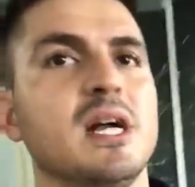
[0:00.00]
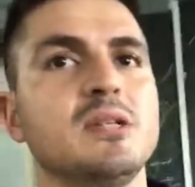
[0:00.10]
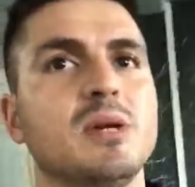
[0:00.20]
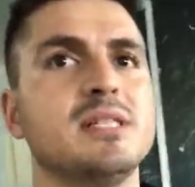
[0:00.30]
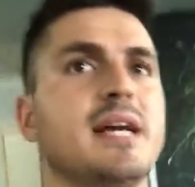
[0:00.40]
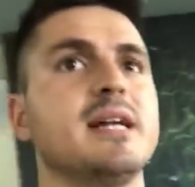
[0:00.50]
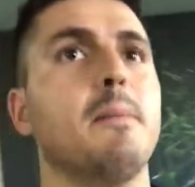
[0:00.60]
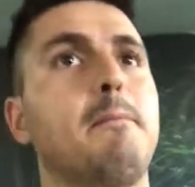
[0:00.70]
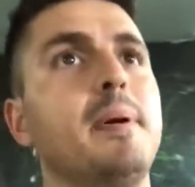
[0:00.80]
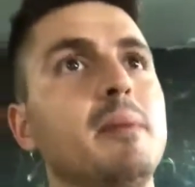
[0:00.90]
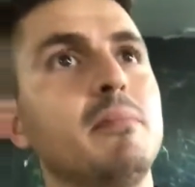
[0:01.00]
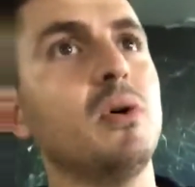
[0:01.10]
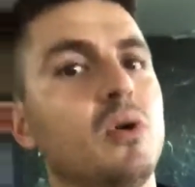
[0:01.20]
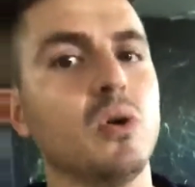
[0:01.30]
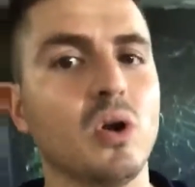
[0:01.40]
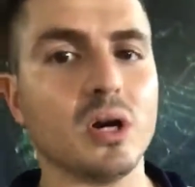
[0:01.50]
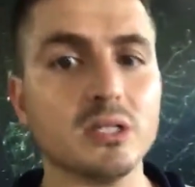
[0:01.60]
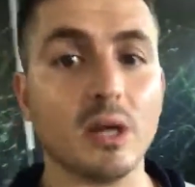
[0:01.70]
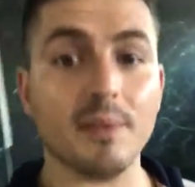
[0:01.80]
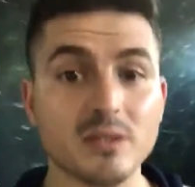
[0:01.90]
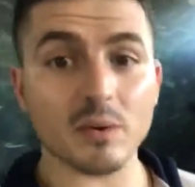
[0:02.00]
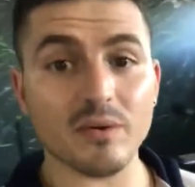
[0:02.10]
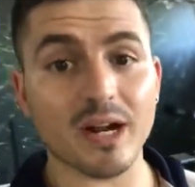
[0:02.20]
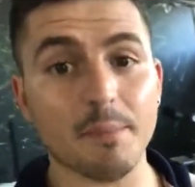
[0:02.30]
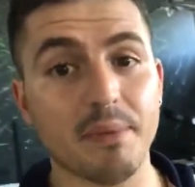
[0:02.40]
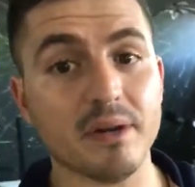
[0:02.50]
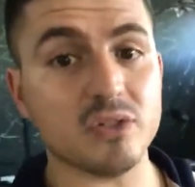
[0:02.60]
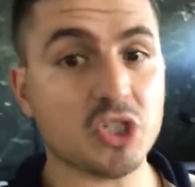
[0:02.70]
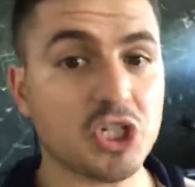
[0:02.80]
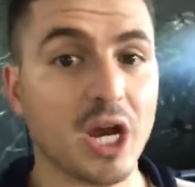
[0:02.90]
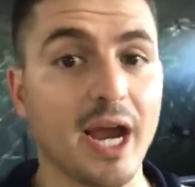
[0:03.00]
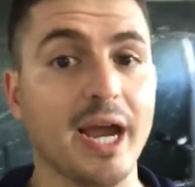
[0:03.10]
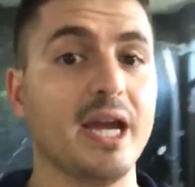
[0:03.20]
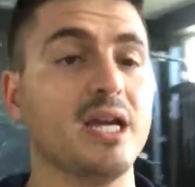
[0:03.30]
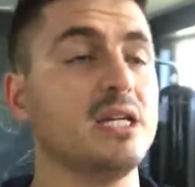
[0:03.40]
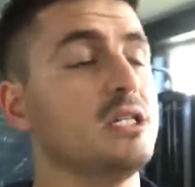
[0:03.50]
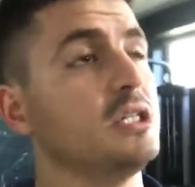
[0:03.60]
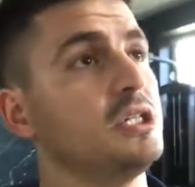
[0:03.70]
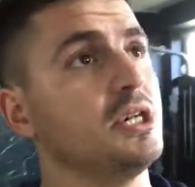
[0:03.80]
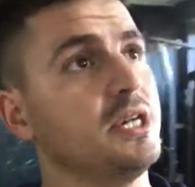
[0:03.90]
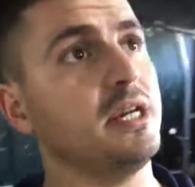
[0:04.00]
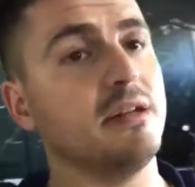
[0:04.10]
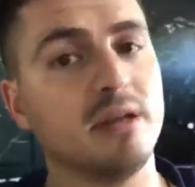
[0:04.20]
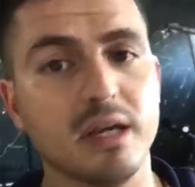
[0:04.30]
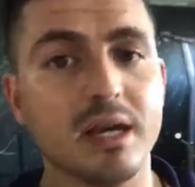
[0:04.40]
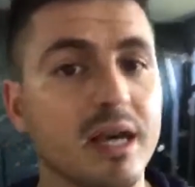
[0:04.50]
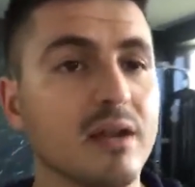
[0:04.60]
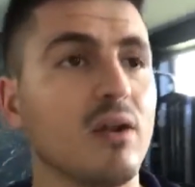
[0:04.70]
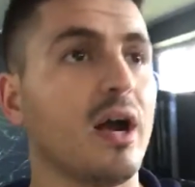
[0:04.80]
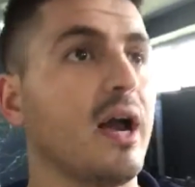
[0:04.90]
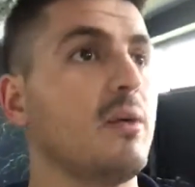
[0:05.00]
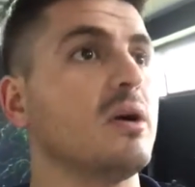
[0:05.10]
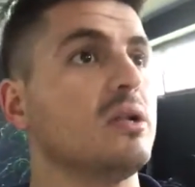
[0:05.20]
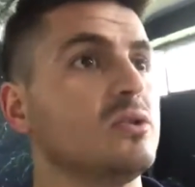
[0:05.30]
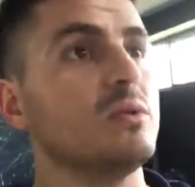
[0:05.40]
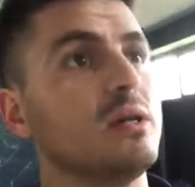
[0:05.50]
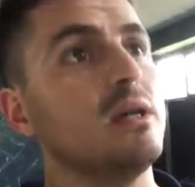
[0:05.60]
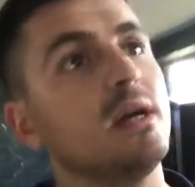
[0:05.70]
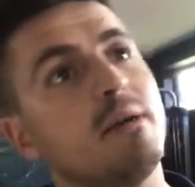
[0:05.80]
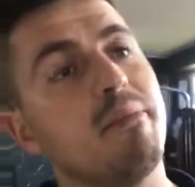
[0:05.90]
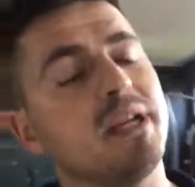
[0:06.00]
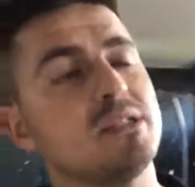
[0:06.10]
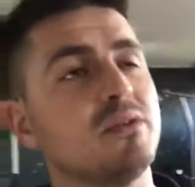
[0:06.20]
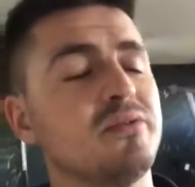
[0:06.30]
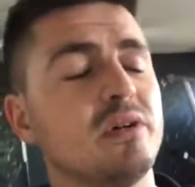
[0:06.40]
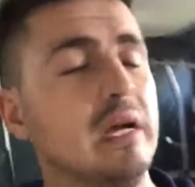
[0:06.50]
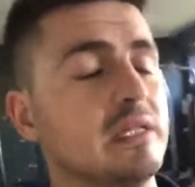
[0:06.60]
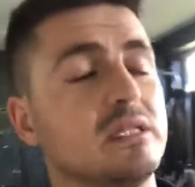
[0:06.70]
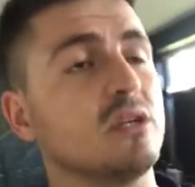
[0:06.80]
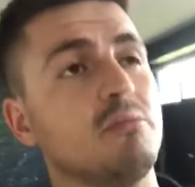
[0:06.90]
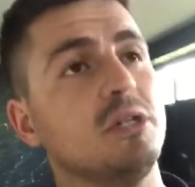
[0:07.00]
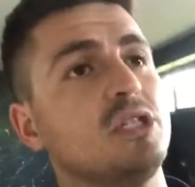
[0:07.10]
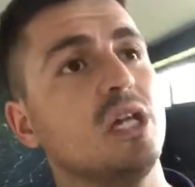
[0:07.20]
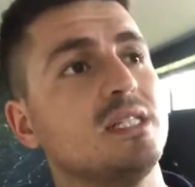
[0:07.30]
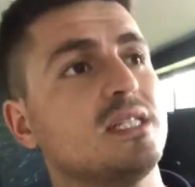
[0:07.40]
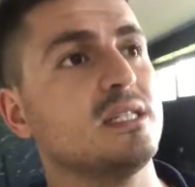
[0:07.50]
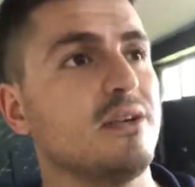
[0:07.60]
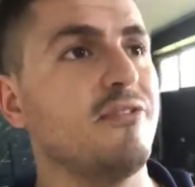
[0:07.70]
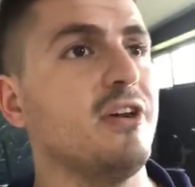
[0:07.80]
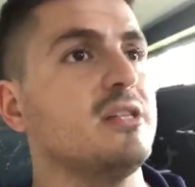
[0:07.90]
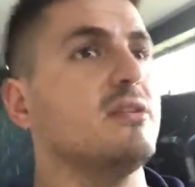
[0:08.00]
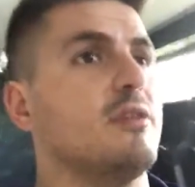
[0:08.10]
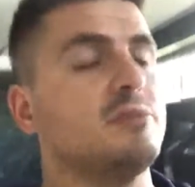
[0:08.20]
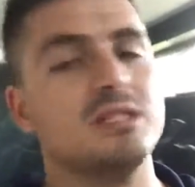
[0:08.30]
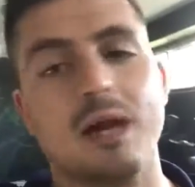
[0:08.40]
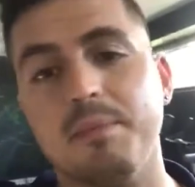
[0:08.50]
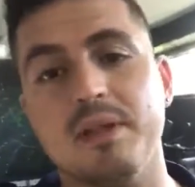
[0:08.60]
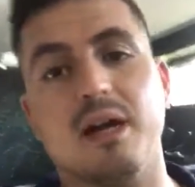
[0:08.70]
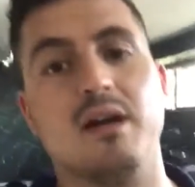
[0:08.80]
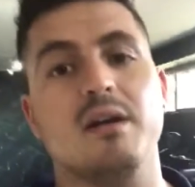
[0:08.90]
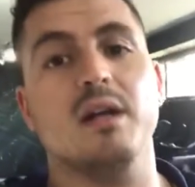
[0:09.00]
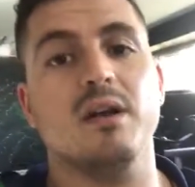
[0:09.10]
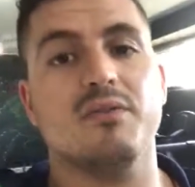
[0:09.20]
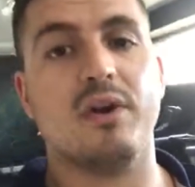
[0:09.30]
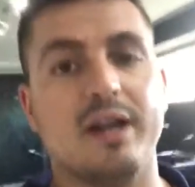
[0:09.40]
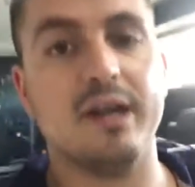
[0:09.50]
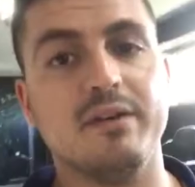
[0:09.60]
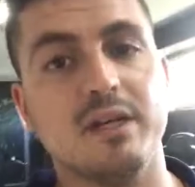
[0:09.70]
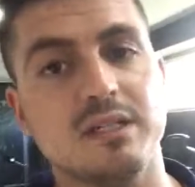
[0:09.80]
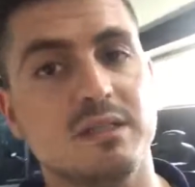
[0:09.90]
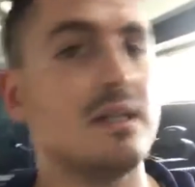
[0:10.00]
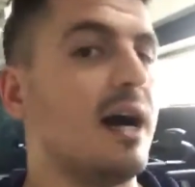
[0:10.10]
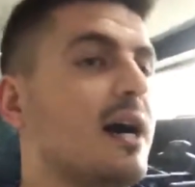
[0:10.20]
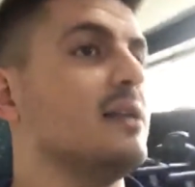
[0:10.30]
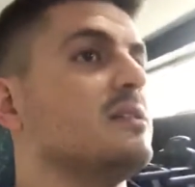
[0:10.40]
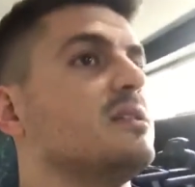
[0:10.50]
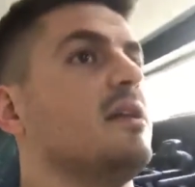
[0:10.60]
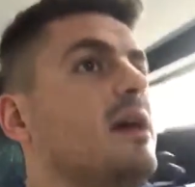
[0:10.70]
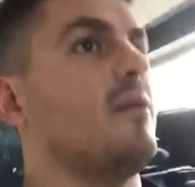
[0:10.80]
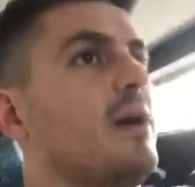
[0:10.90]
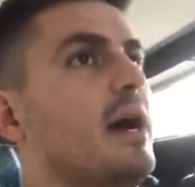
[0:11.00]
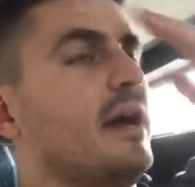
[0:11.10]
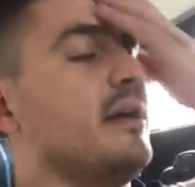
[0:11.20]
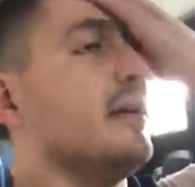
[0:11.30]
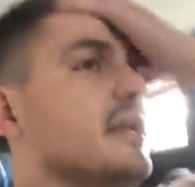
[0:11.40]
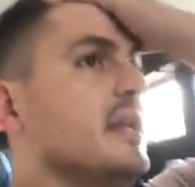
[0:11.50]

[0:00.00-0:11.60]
that's why it's taken a bit more longer time. That's why we had a bit of change in like how we're going to do it, but I still feel like this is going to be just as effective. I'm just happy that front area is done, so that way